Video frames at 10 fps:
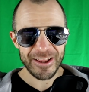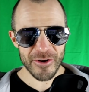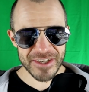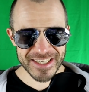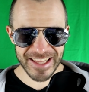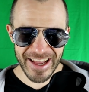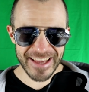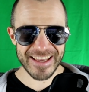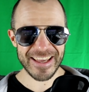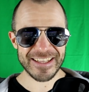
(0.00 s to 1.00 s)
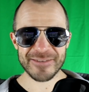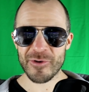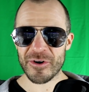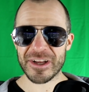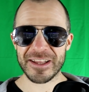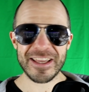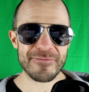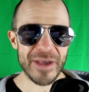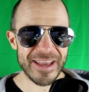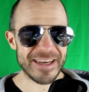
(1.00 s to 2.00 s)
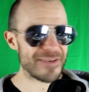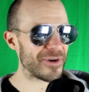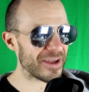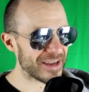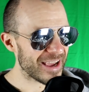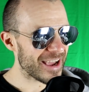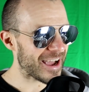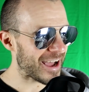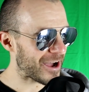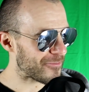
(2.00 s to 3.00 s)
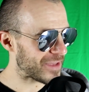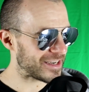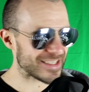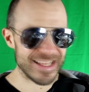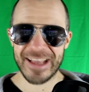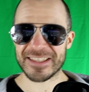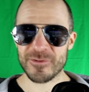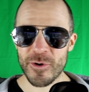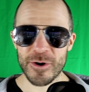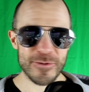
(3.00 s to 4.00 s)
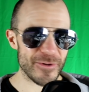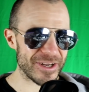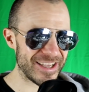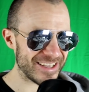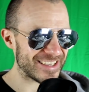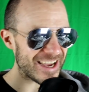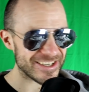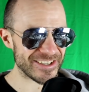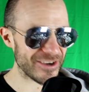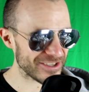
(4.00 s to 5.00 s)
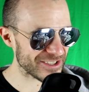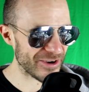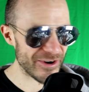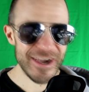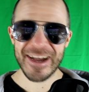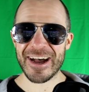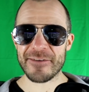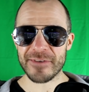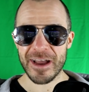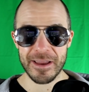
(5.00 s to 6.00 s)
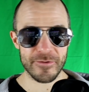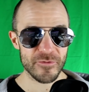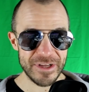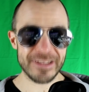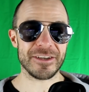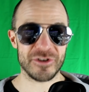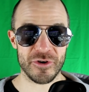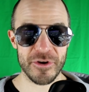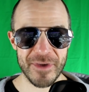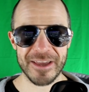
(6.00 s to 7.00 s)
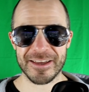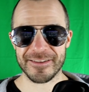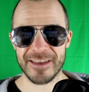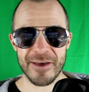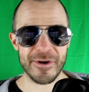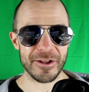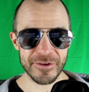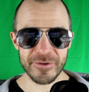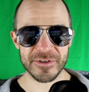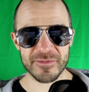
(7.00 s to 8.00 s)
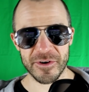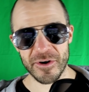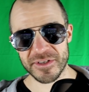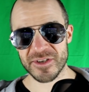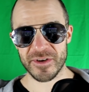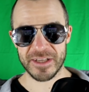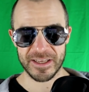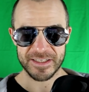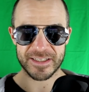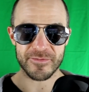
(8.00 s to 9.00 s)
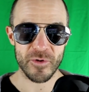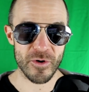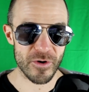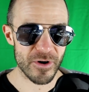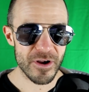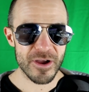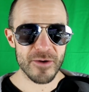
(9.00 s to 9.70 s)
looks like it's more clickbaity, but and it's less work, but it's actually also, I really enjoy making the ML news, but also it is more